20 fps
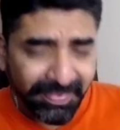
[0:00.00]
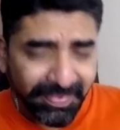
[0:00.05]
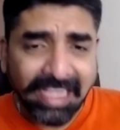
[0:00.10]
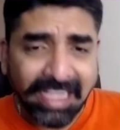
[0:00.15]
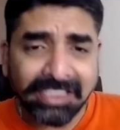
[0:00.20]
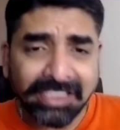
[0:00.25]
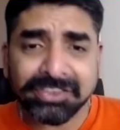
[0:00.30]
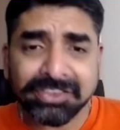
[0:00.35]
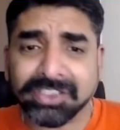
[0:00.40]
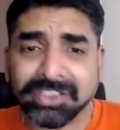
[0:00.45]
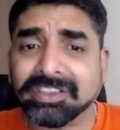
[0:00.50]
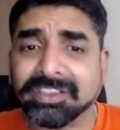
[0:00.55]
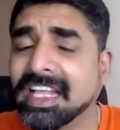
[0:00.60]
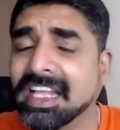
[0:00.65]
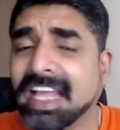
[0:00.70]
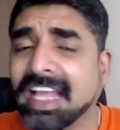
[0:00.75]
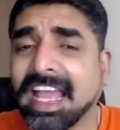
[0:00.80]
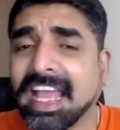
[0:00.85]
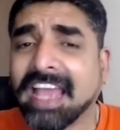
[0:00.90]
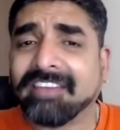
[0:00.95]
So
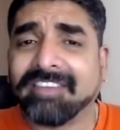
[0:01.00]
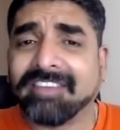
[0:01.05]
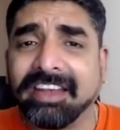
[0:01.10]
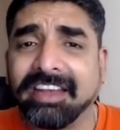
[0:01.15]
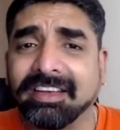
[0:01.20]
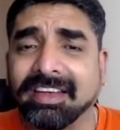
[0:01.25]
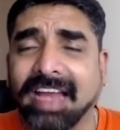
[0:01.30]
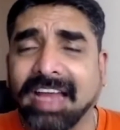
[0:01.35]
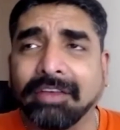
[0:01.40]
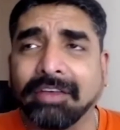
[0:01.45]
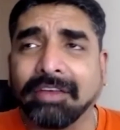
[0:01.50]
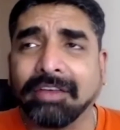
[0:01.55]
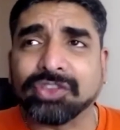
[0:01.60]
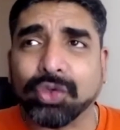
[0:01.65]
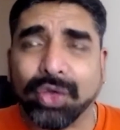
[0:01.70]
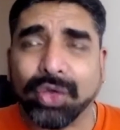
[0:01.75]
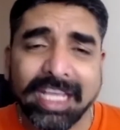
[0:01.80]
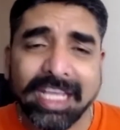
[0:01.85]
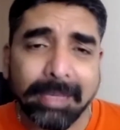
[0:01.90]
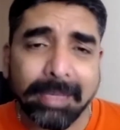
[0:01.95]
when I was
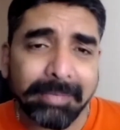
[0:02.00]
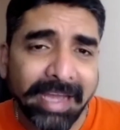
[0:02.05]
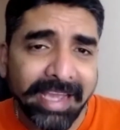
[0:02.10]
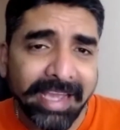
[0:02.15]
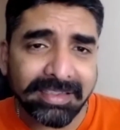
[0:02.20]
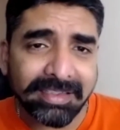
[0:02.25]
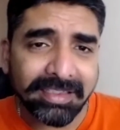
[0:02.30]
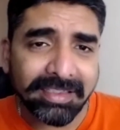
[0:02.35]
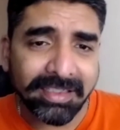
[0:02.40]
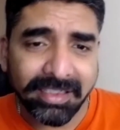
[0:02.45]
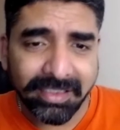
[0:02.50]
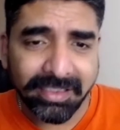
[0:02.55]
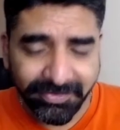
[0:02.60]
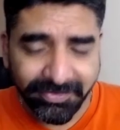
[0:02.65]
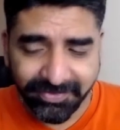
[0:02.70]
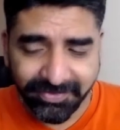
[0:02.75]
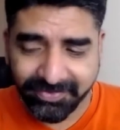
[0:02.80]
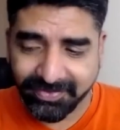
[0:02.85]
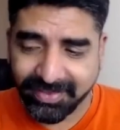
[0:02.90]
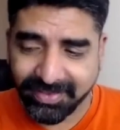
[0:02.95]
growing up, I heard
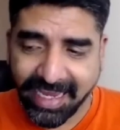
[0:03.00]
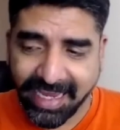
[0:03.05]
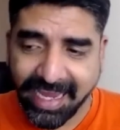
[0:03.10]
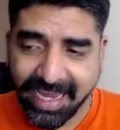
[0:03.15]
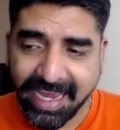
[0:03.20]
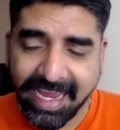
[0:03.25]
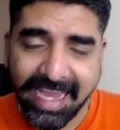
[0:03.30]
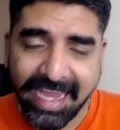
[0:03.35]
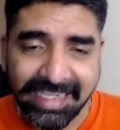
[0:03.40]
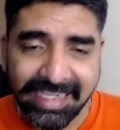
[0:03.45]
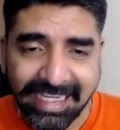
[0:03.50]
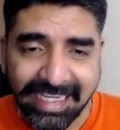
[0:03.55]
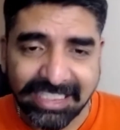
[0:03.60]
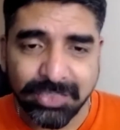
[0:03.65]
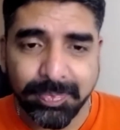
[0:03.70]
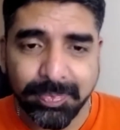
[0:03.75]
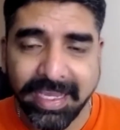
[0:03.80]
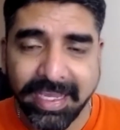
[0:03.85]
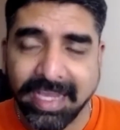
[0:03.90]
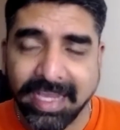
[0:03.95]
of gay and
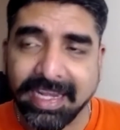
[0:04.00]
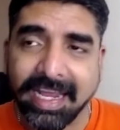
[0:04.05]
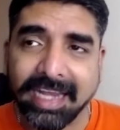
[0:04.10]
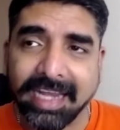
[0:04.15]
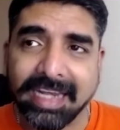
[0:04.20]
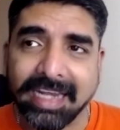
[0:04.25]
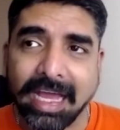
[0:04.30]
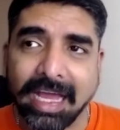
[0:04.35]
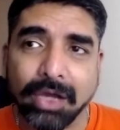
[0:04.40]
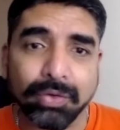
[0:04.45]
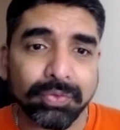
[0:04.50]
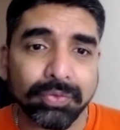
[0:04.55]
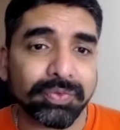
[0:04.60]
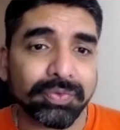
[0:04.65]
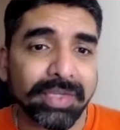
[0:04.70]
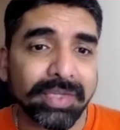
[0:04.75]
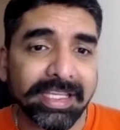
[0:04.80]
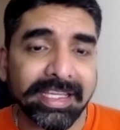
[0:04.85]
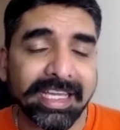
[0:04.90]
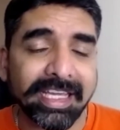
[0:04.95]
lesbian, and now
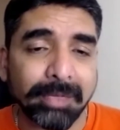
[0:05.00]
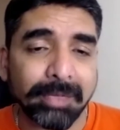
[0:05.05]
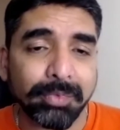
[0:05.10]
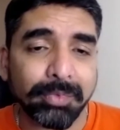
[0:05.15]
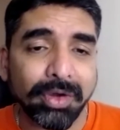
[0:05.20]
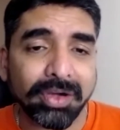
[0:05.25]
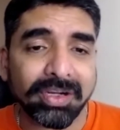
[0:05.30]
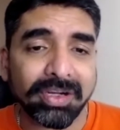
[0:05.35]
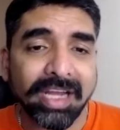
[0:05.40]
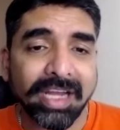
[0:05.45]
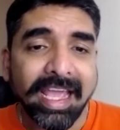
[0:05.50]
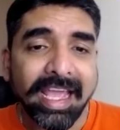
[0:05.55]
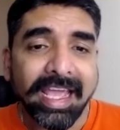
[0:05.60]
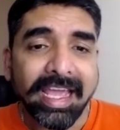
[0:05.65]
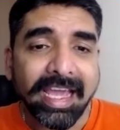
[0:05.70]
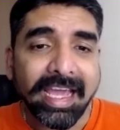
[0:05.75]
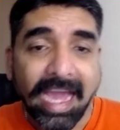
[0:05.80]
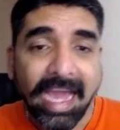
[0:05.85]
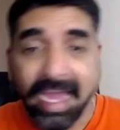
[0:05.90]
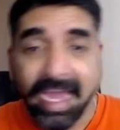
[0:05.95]
we hear about,
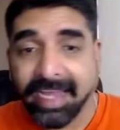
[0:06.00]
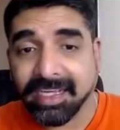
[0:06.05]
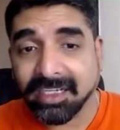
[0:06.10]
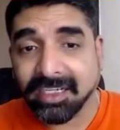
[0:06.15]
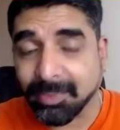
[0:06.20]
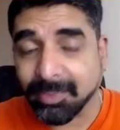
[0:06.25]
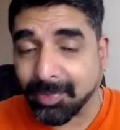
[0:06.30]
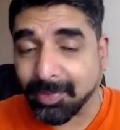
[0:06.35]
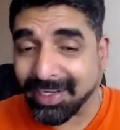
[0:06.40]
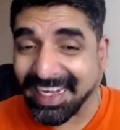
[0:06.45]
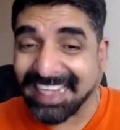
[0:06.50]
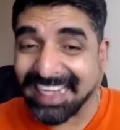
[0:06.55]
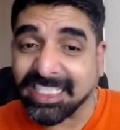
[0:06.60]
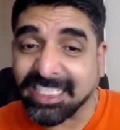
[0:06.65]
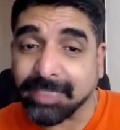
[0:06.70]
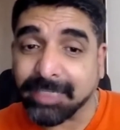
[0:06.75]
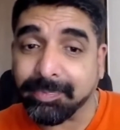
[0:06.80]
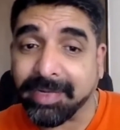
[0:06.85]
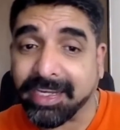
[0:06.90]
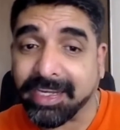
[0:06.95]
I heard about
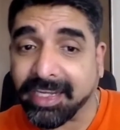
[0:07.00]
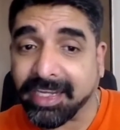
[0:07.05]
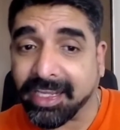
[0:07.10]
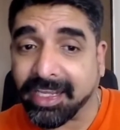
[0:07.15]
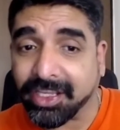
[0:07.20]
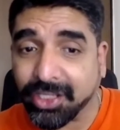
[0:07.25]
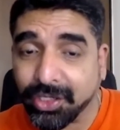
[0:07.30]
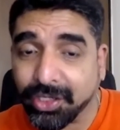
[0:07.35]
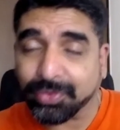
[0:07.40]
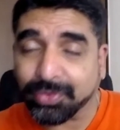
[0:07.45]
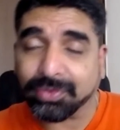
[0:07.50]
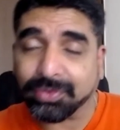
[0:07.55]
LGBTQ,